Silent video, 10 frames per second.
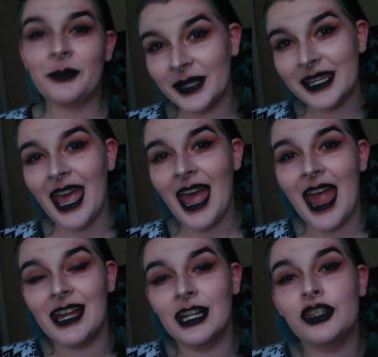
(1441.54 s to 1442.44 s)
But yeah,
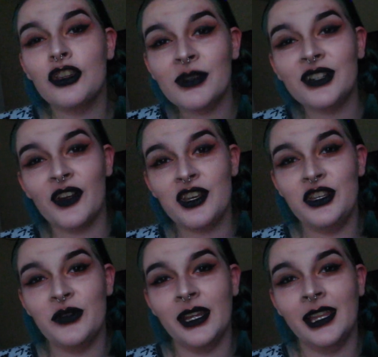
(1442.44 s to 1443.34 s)
I had so much fun
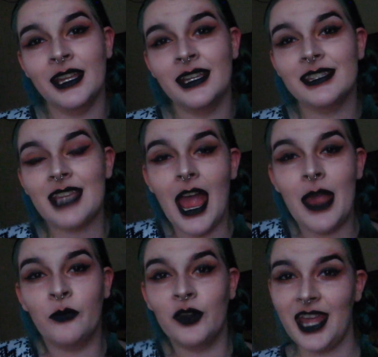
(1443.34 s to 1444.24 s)
doing this.
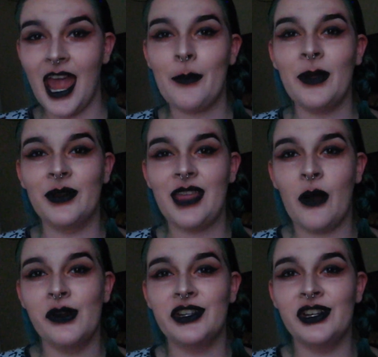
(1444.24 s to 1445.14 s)
I'm really happy with
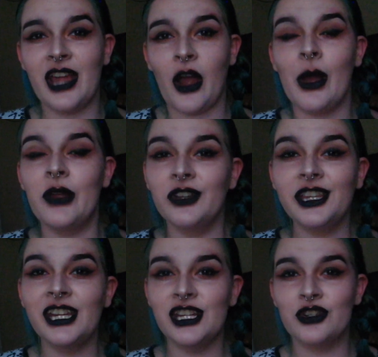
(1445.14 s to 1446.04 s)
how it turned out. I
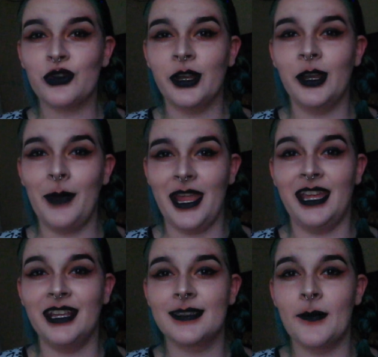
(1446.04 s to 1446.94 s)
really enjoyed
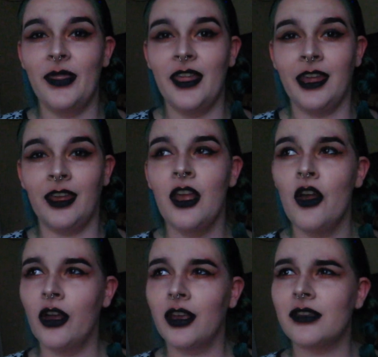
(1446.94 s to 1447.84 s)
making something
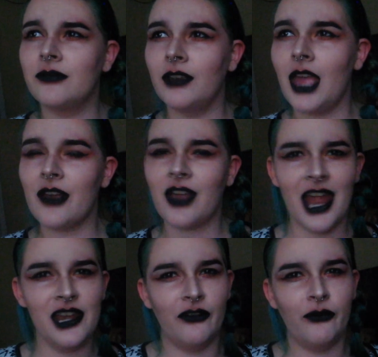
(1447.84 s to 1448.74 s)

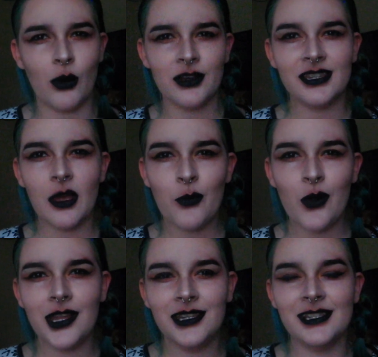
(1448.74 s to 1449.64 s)
kind of for
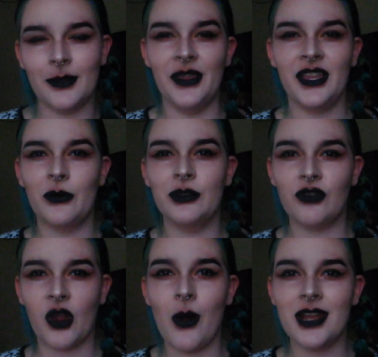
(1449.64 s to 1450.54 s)
someone, something that was
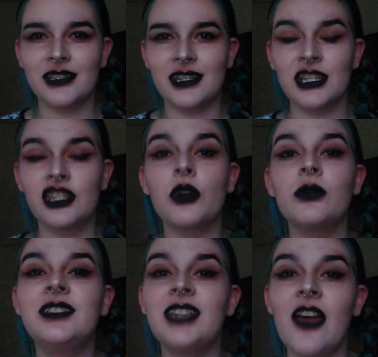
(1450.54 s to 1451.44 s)
requested,
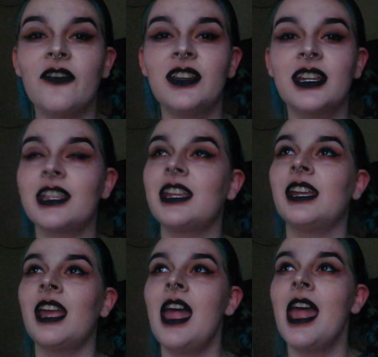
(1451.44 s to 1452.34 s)
so
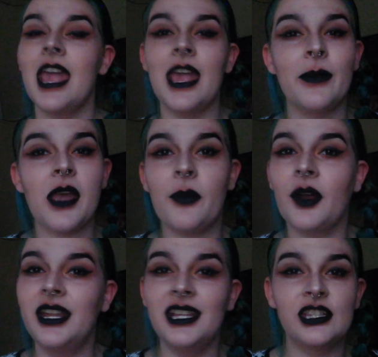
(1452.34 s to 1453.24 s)
definitely hit me up
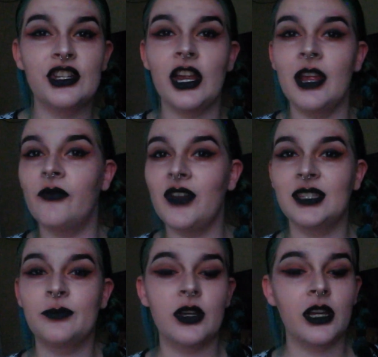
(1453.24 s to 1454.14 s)
on Instagram,
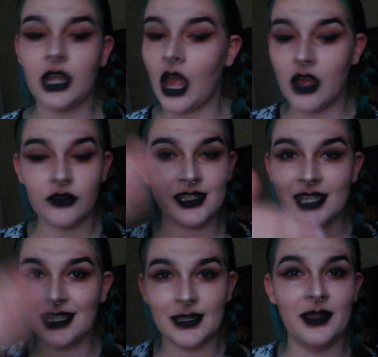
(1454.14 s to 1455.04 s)
Facebook,
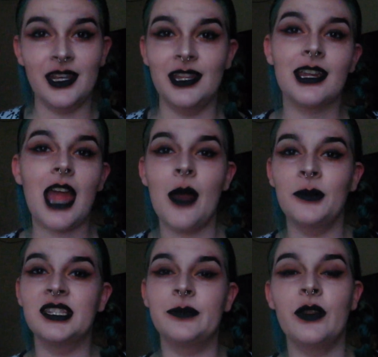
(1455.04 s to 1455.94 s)
say something in the
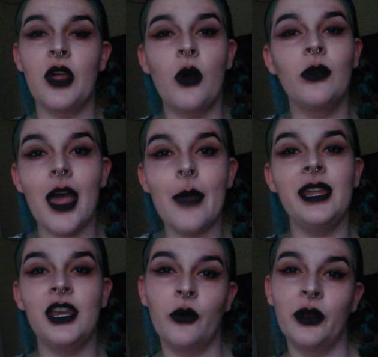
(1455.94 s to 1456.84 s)
comments below. Let
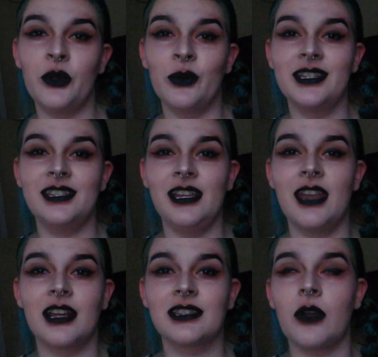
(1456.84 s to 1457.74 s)
me know what you want to see
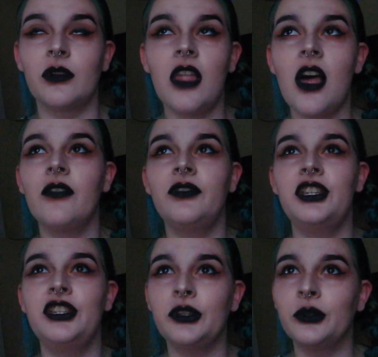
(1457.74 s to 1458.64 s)
next. I would love
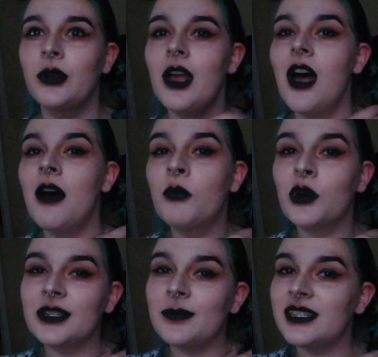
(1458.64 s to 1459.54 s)
to do
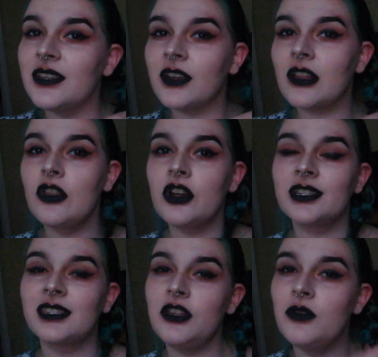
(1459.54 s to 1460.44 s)
more specific looks
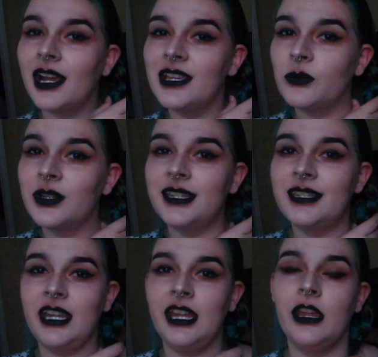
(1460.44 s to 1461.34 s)
that you guys want to
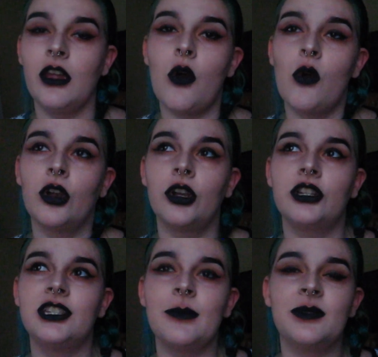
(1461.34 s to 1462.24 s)
see or
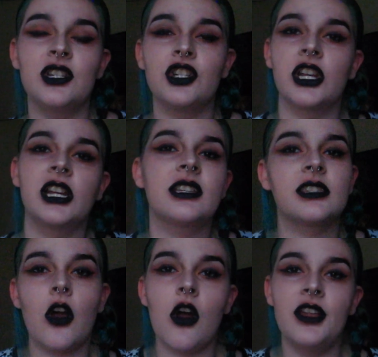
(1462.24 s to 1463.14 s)
tips and tricks
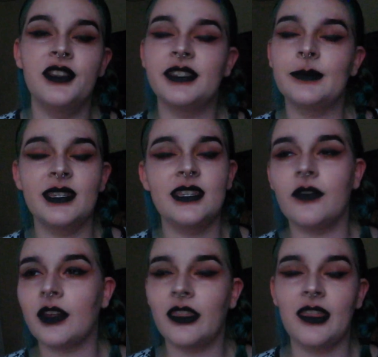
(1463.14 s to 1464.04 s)
on
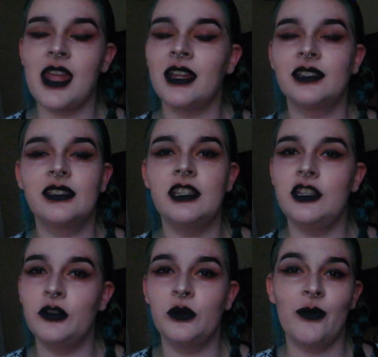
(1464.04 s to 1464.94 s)
specific things to
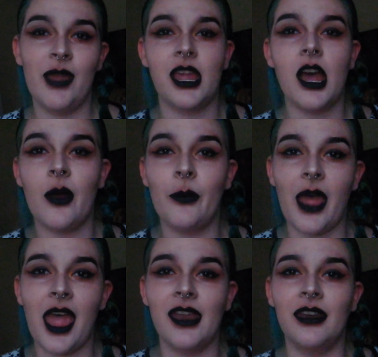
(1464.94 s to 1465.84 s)
do with makeup,
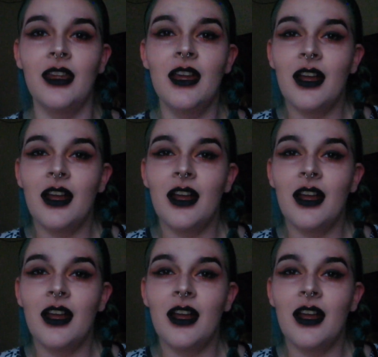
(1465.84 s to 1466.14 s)
and